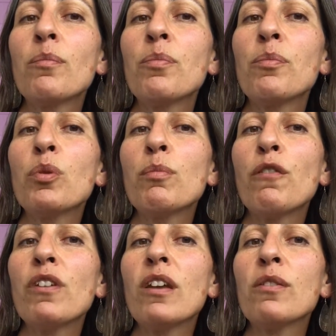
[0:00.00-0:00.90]
put my
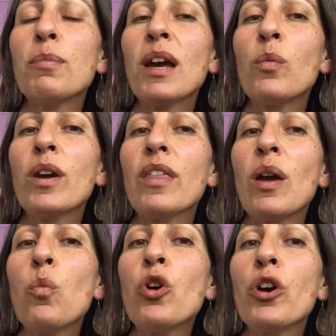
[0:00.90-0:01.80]
fingers back where they
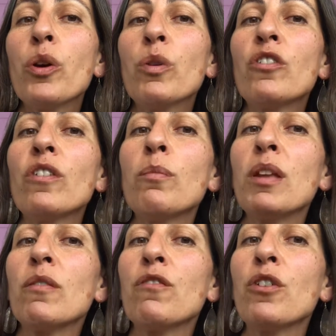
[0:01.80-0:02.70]
were, which is a
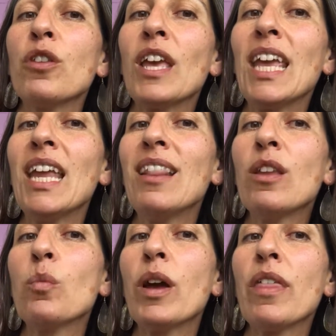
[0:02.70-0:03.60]
bit further in than
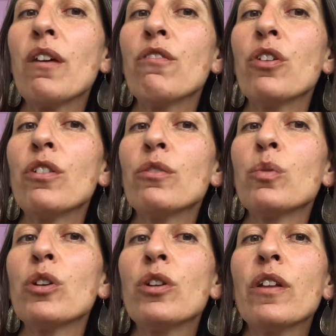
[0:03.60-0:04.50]
where they first
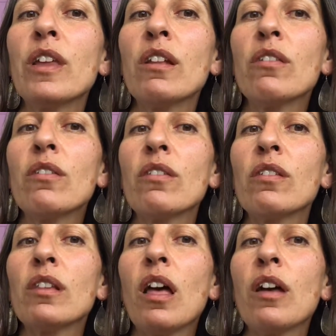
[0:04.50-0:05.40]
were, and then
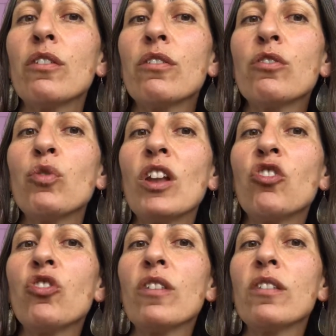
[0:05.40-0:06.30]

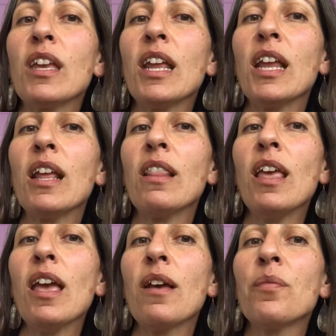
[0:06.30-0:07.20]
stretch the skin in
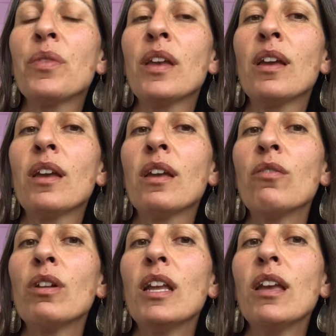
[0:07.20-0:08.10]
there.
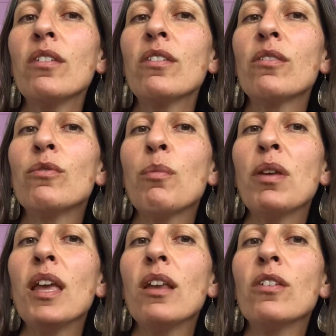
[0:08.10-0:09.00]
Release,
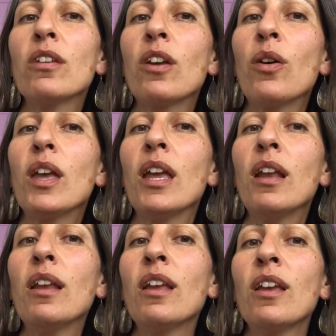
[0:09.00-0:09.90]
repeat, go
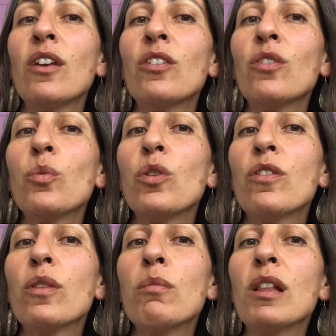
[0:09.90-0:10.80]
in towards
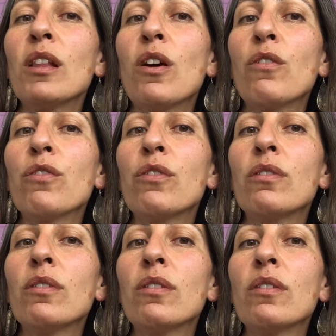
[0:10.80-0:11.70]
the middle of
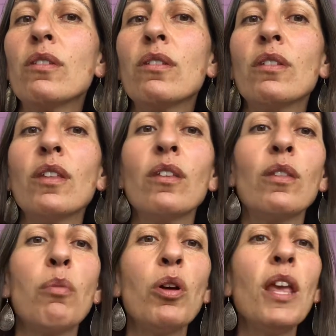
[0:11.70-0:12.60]
the
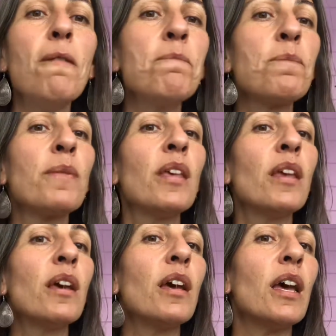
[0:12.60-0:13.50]
body,
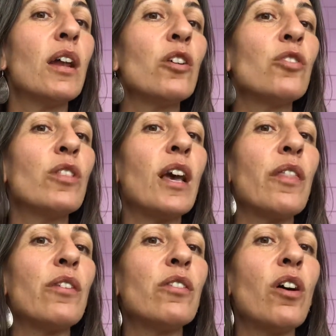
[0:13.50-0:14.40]
and I'll do the
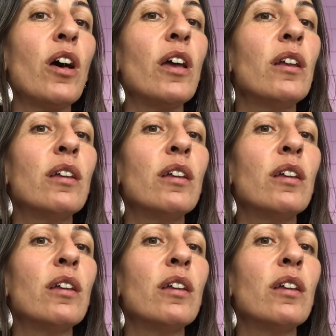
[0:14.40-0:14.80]
other side.